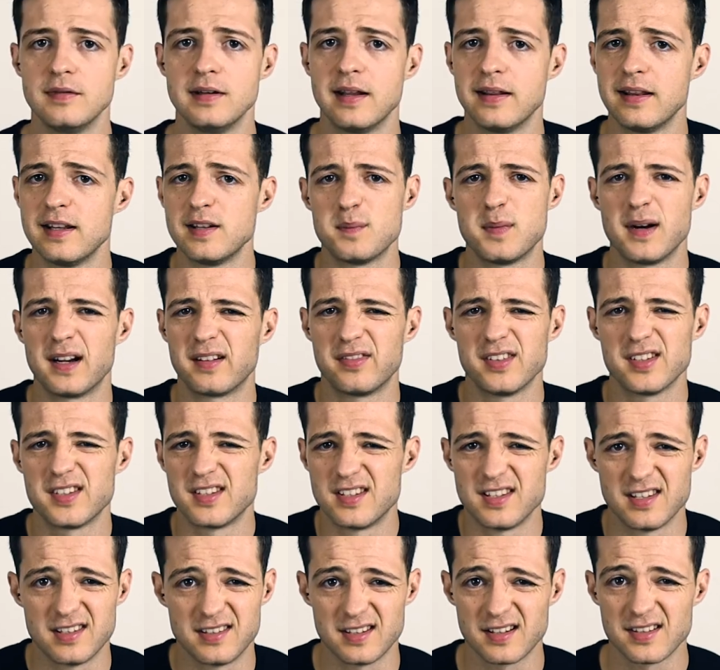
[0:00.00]
Now, this breakfast
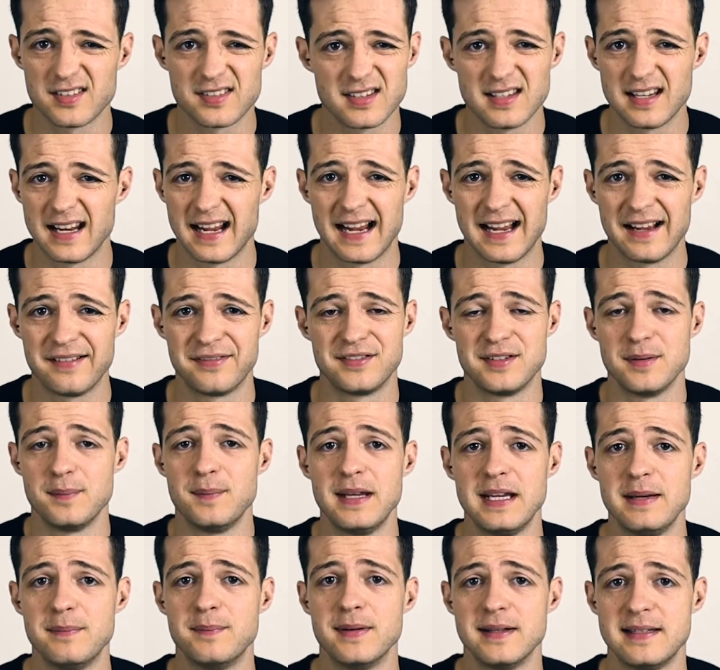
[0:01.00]
doesn't have to
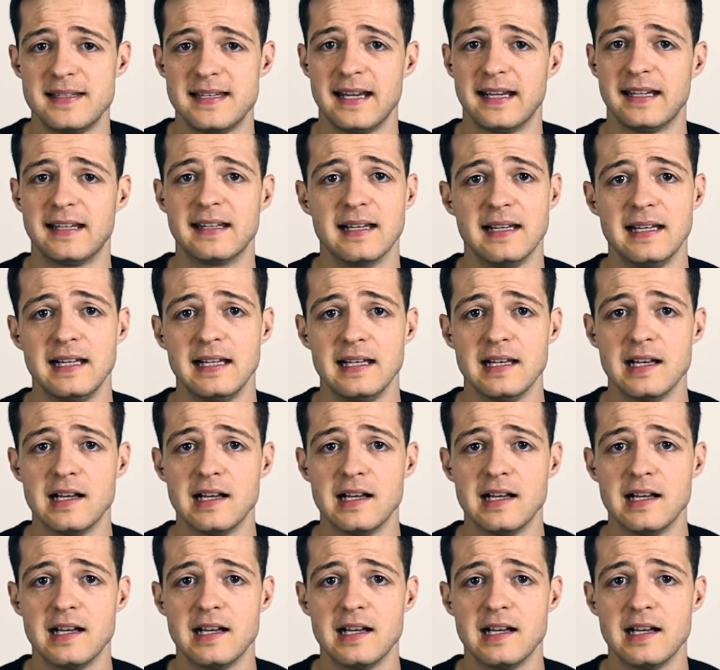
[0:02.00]
be particularly